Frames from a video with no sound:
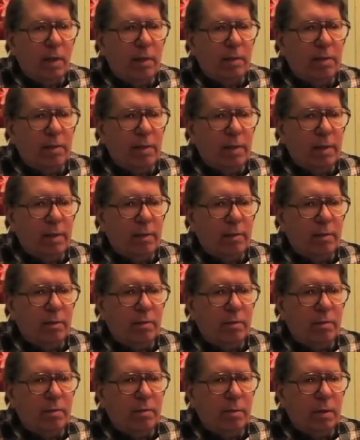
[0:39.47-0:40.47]
decided
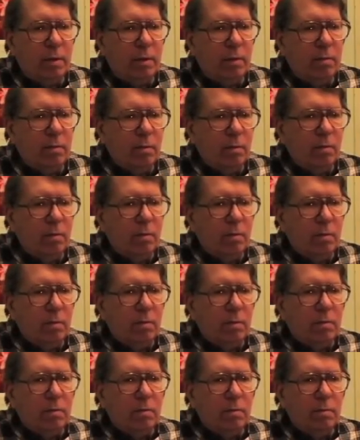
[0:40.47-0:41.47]
to
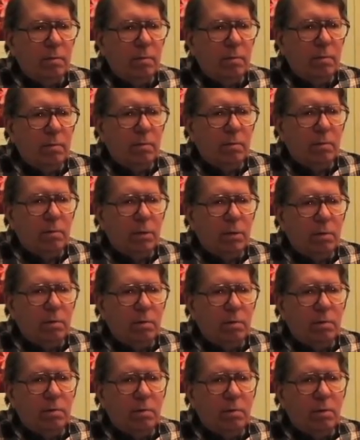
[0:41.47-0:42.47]
just
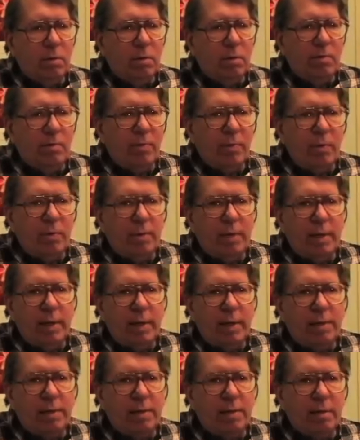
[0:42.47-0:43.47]
do some
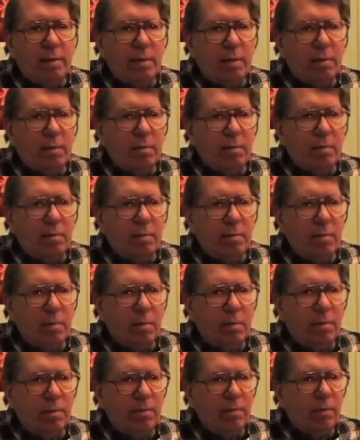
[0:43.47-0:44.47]
phototaxis and
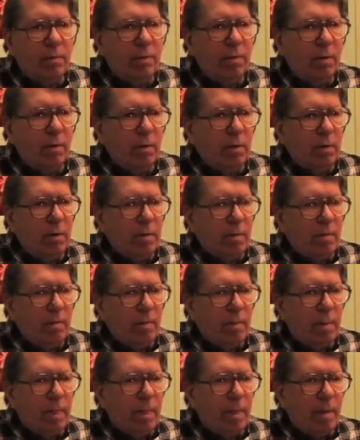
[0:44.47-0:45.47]
so forth.
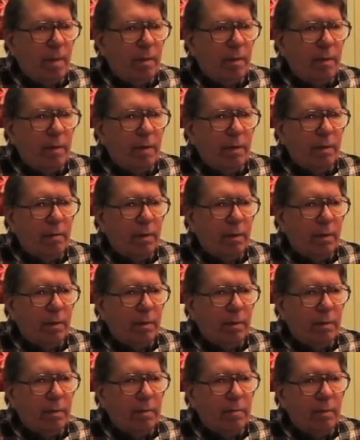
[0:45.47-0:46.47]
And then
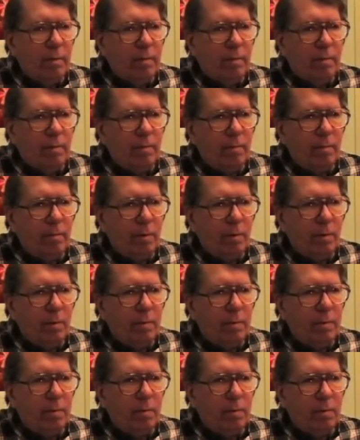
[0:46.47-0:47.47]

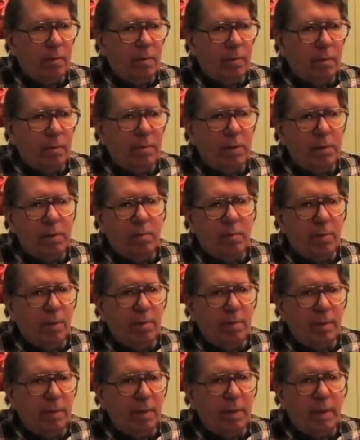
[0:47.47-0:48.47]
there were a bunch of
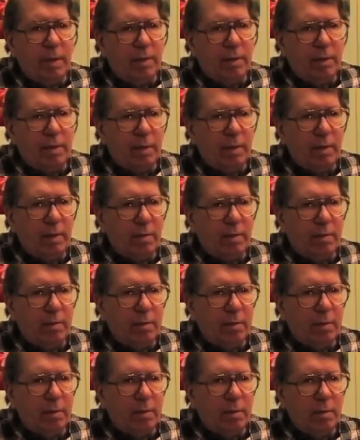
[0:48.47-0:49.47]
people at Caltech that
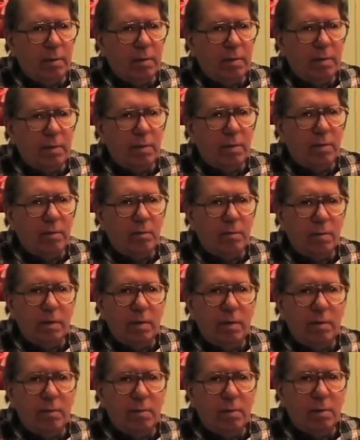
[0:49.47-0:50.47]
were interested in
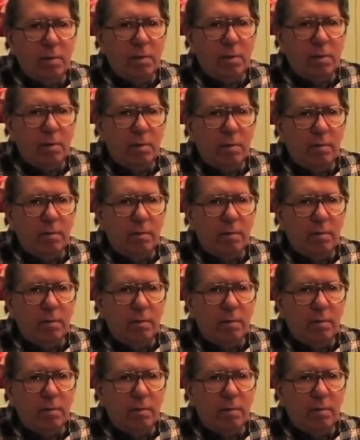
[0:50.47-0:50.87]
rhythms.